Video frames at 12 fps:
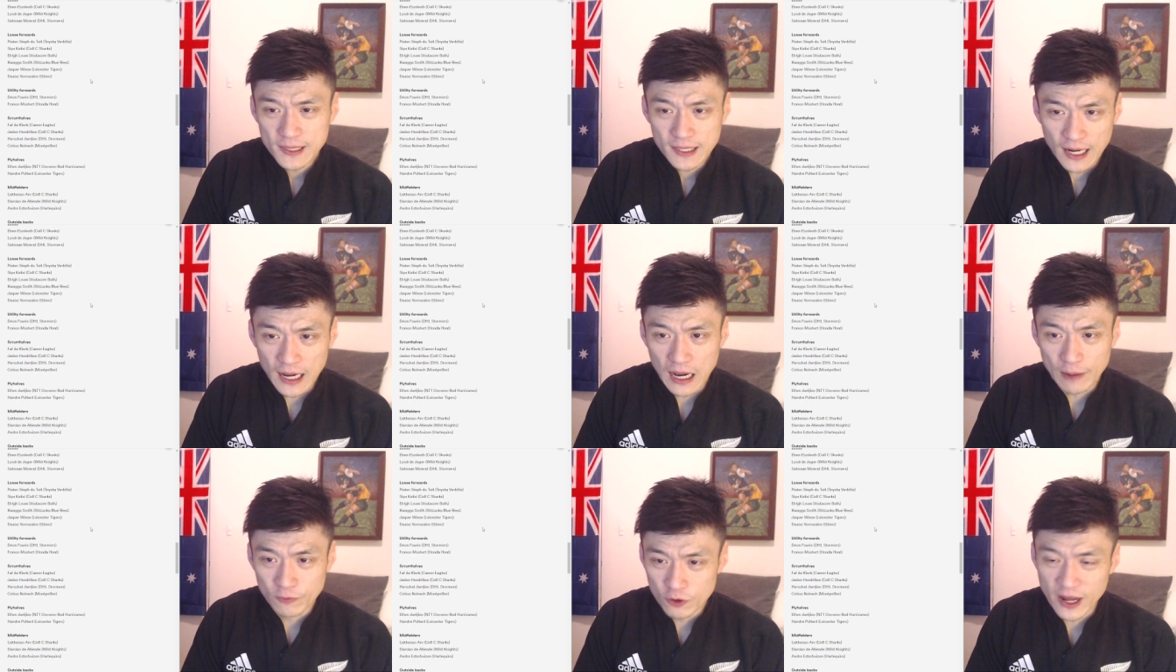
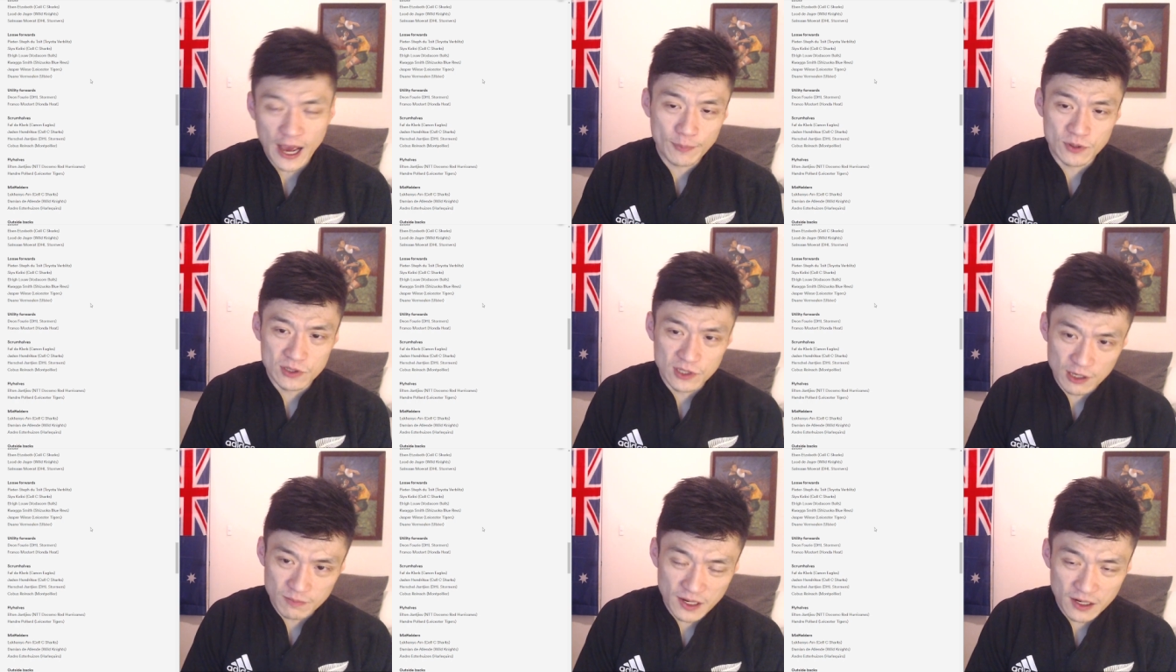I'm really happy to see
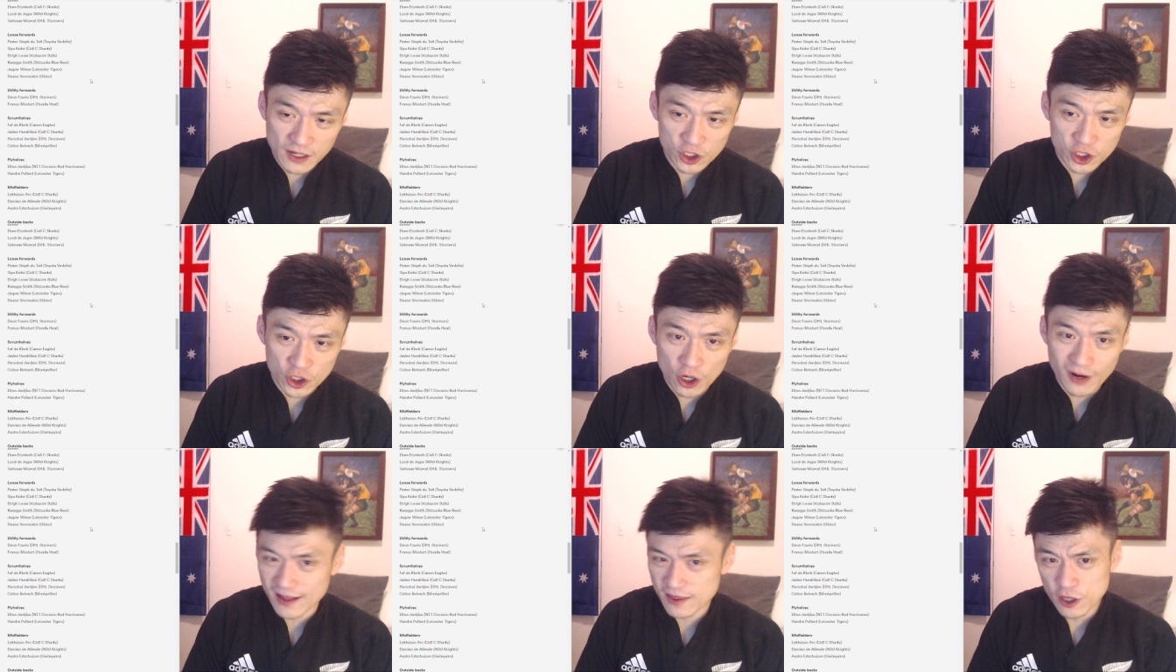him getting a
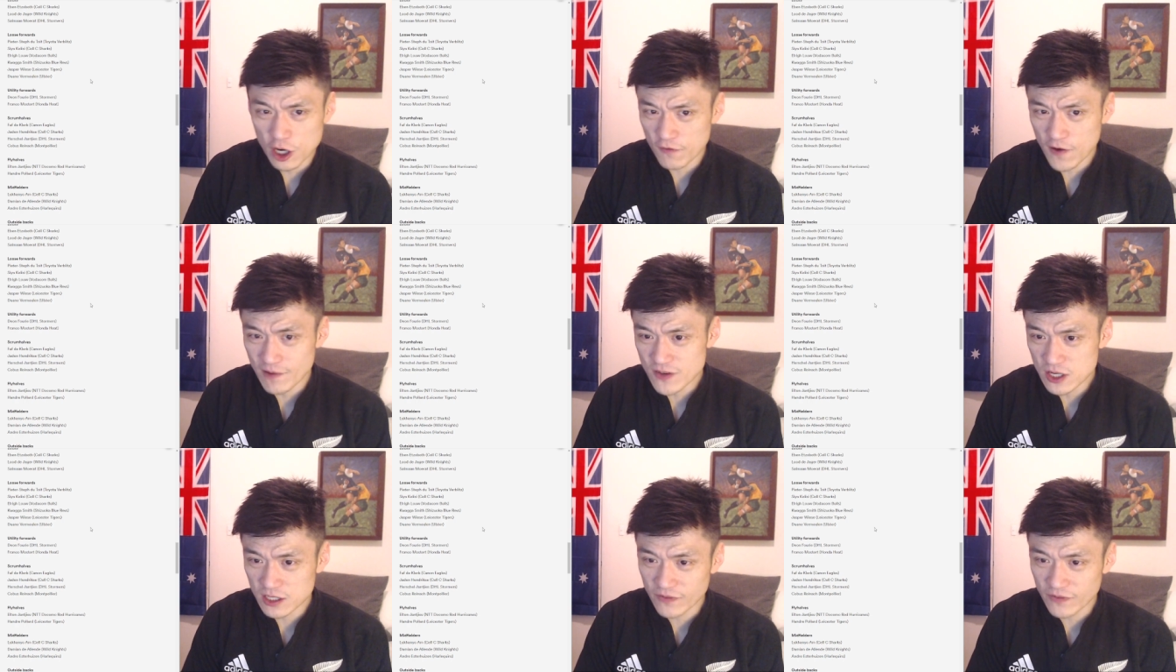shot at 35 years of